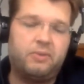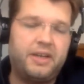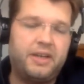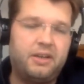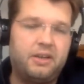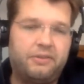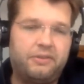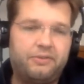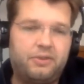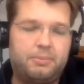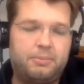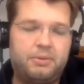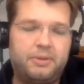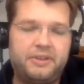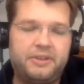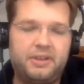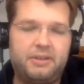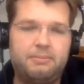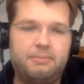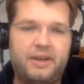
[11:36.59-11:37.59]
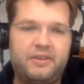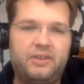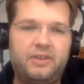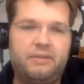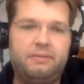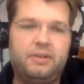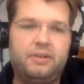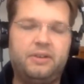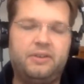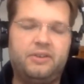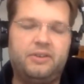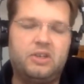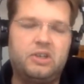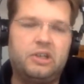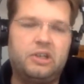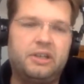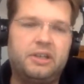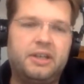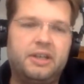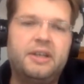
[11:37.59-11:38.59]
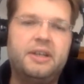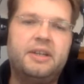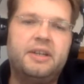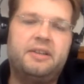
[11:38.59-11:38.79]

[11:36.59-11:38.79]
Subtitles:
way of operating MySQL, essentially.